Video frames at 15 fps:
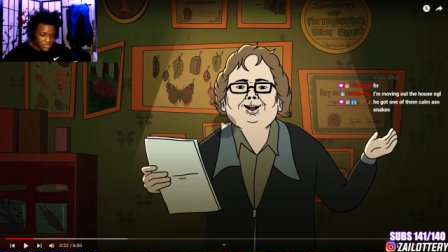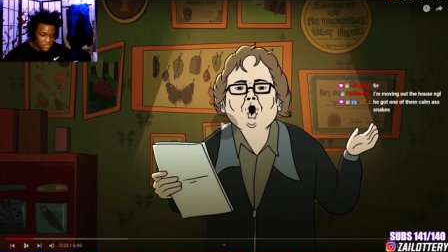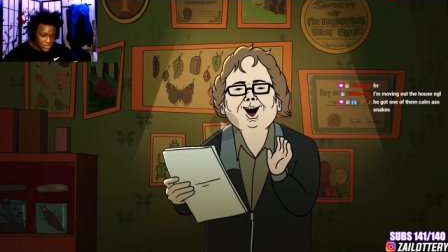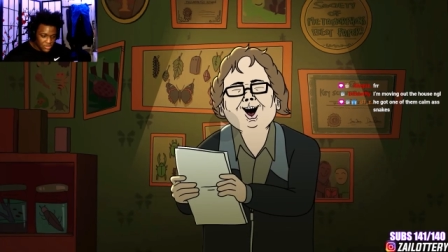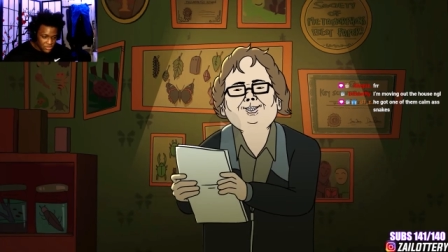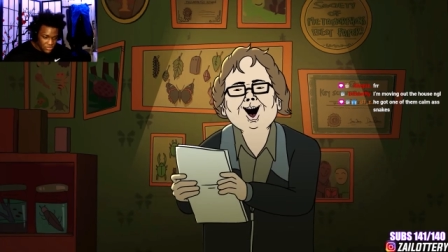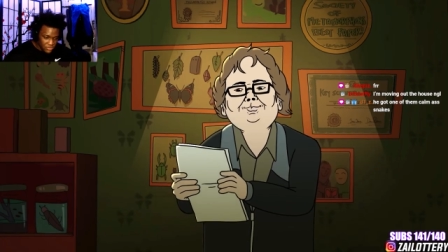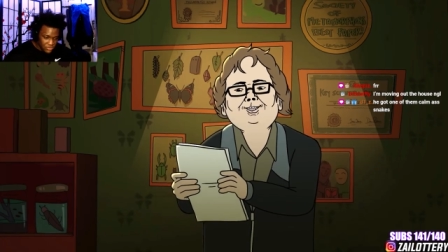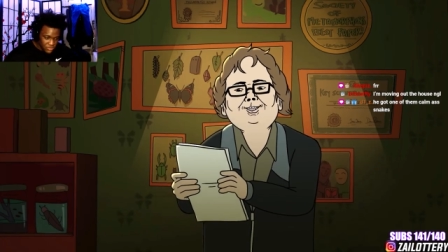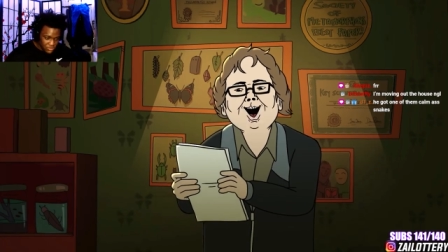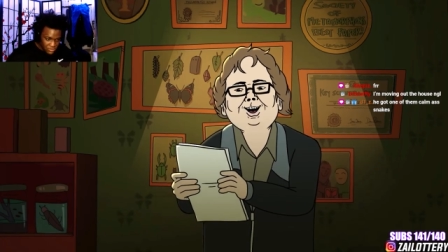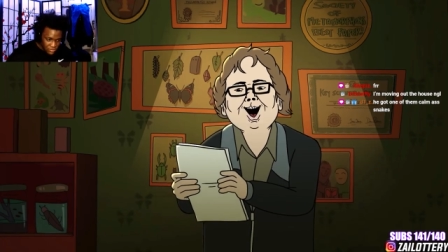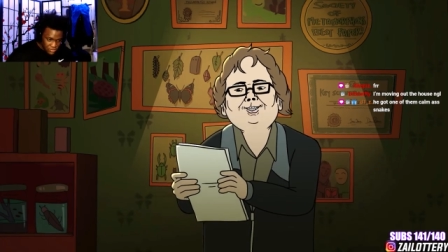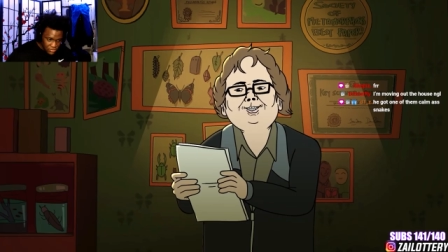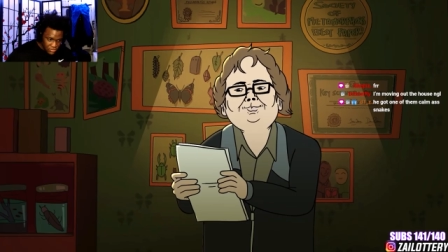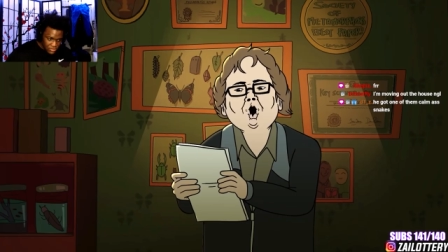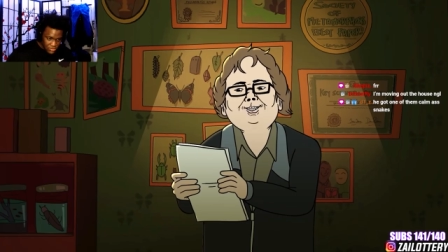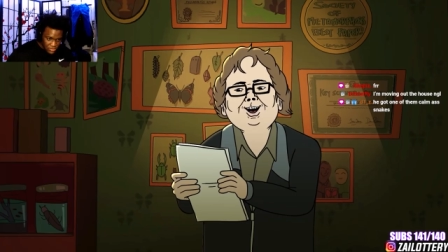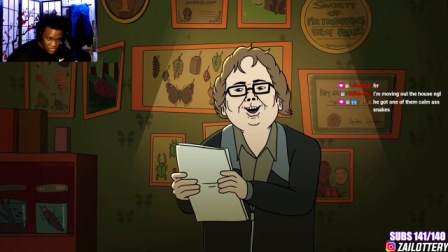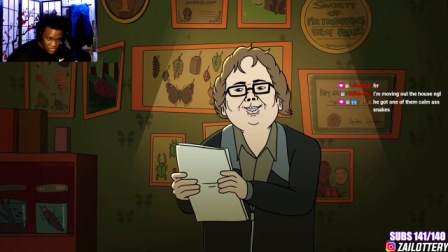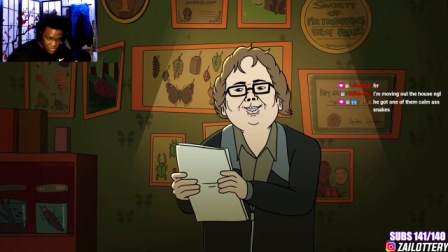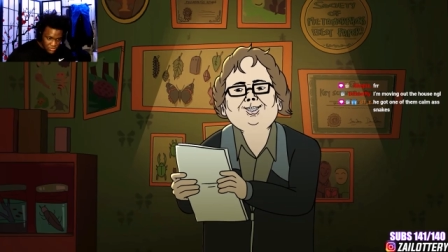But won't stop talking
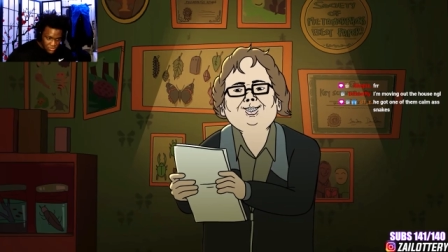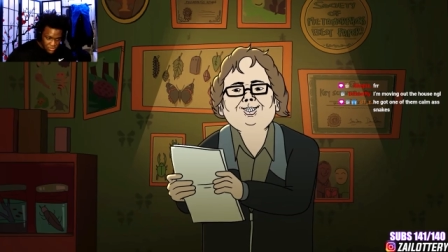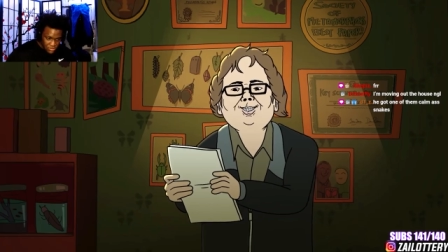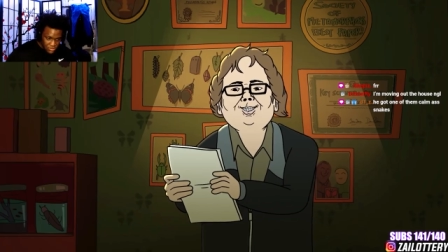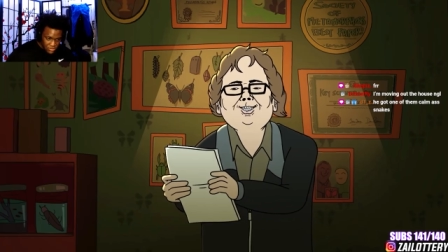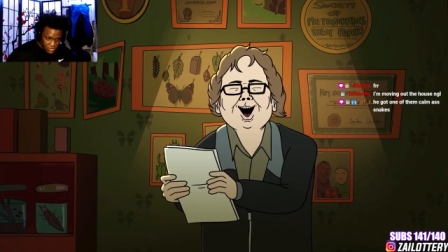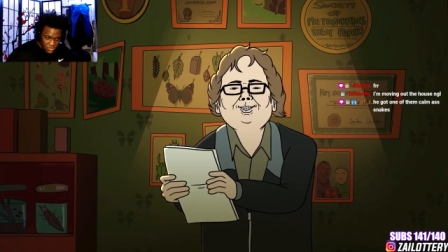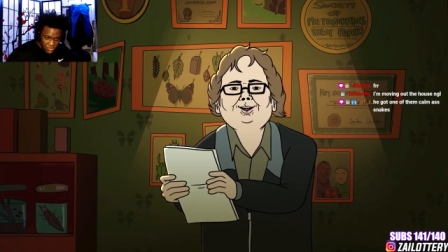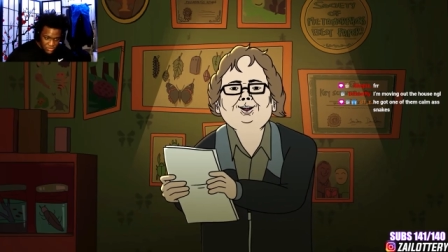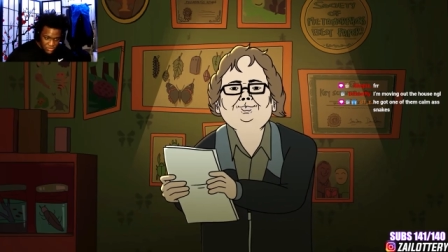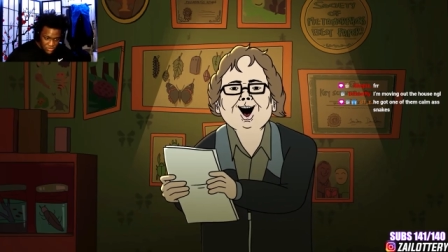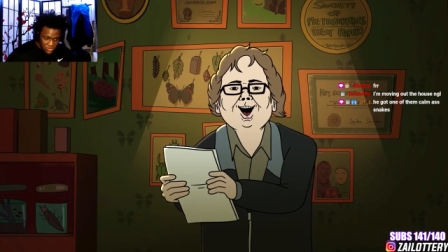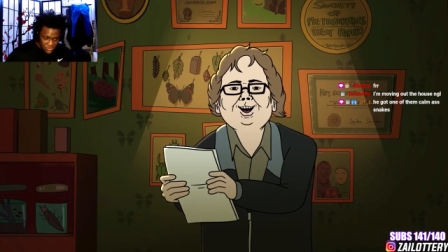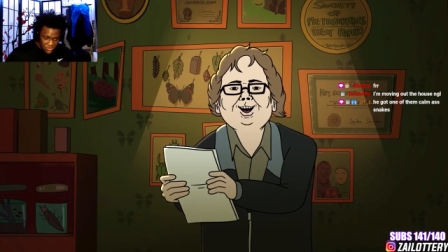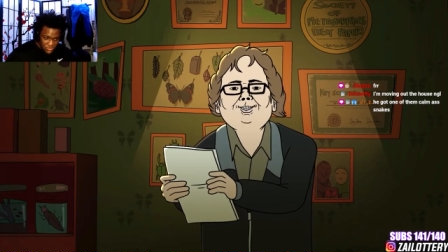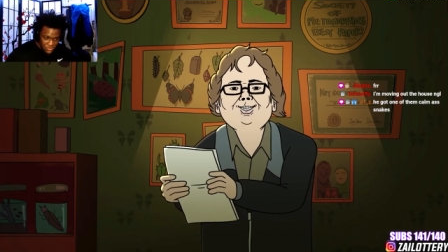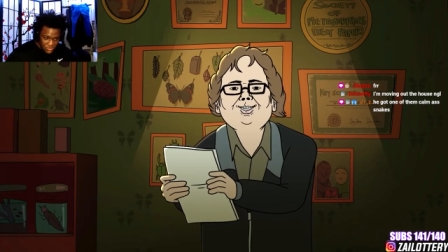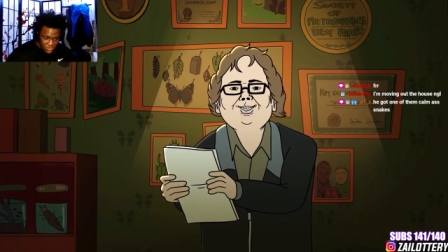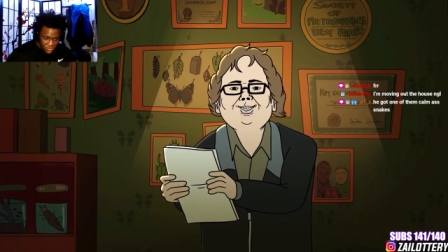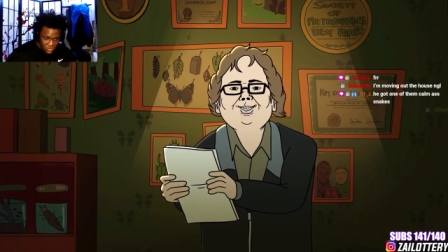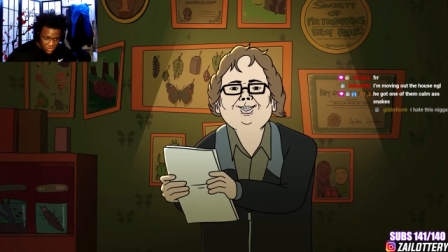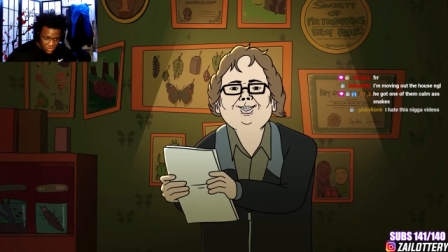about it. And I'll be honest,
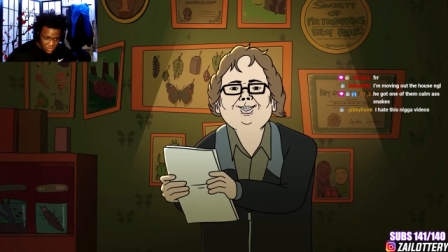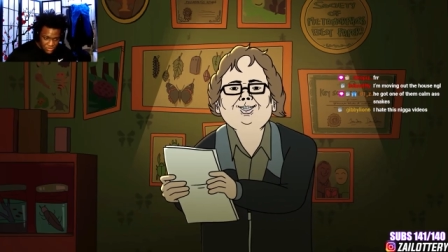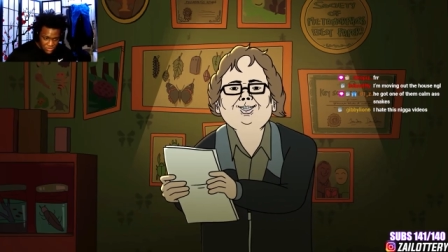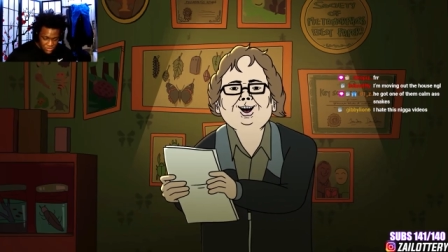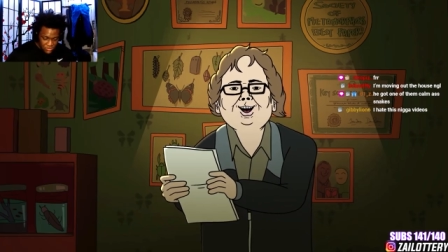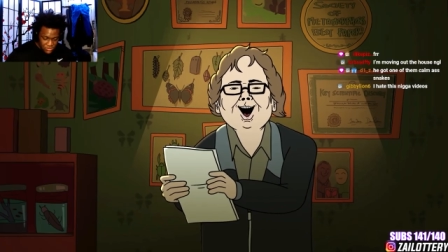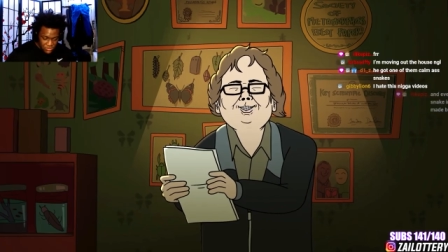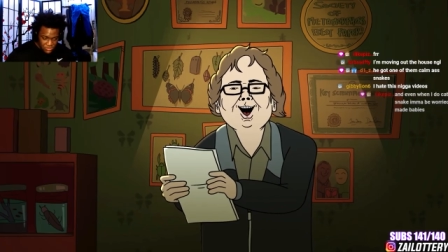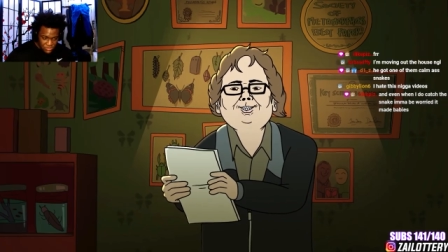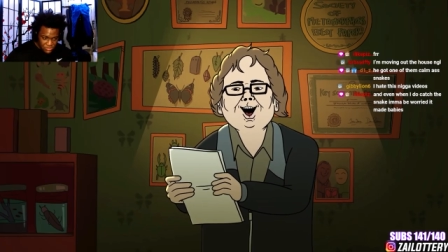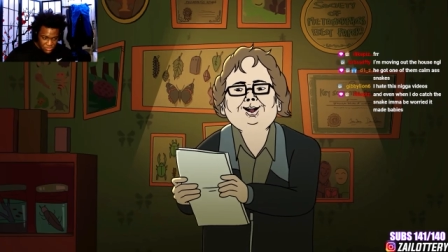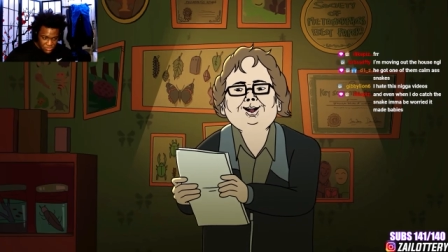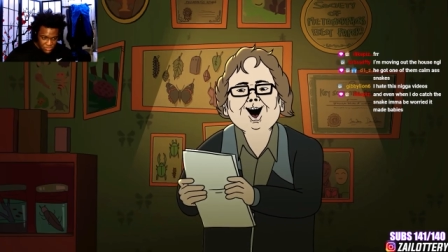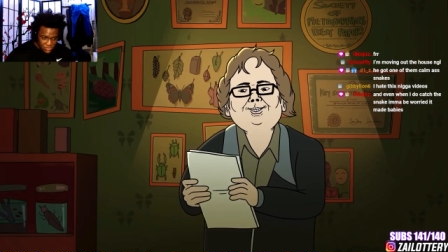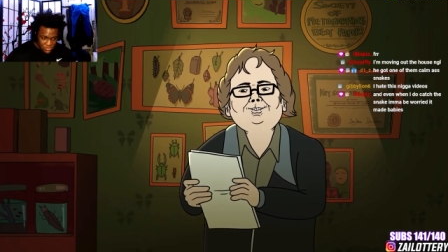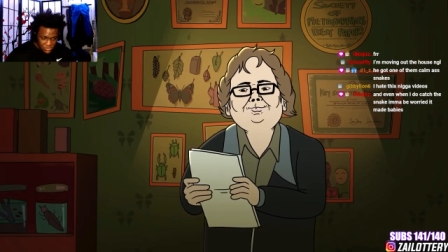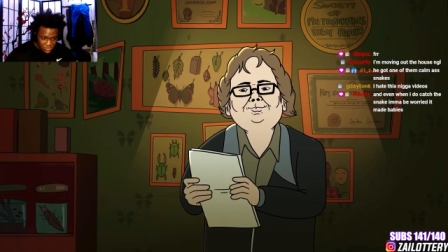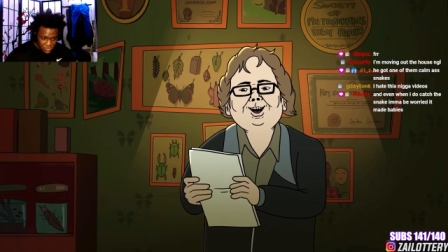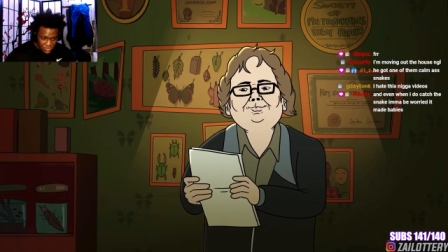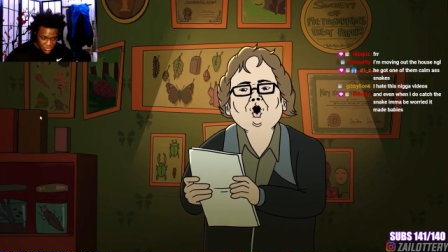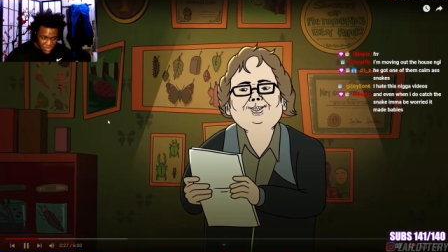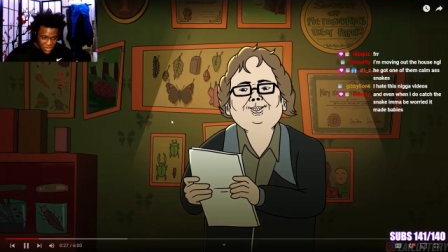I think a lot of
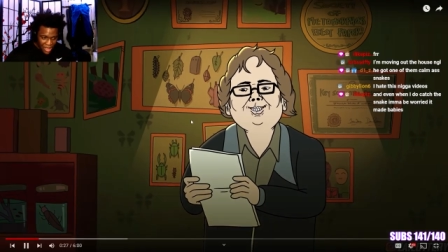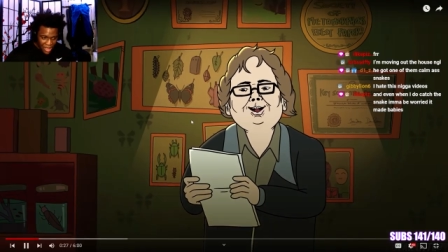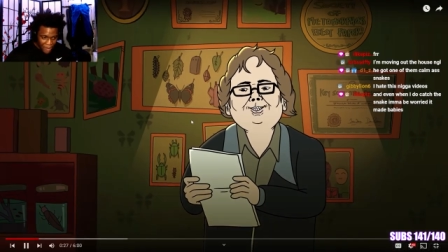people were just...